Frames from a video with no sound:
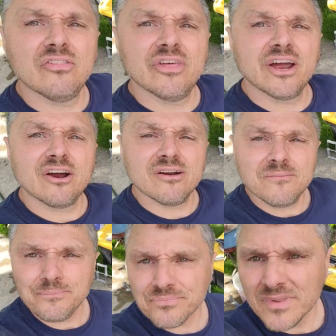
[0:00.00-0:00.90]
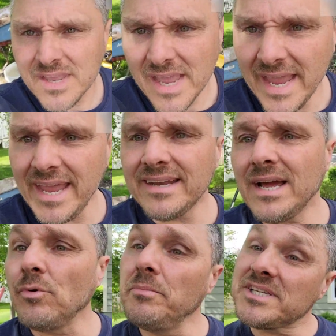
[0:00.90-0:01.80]
there, and I
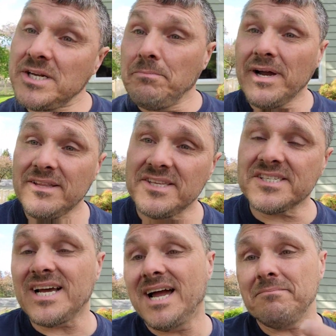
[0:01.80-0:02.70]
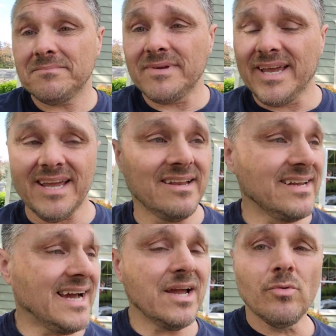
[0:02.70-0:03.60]
will mix in a bucket this time, and I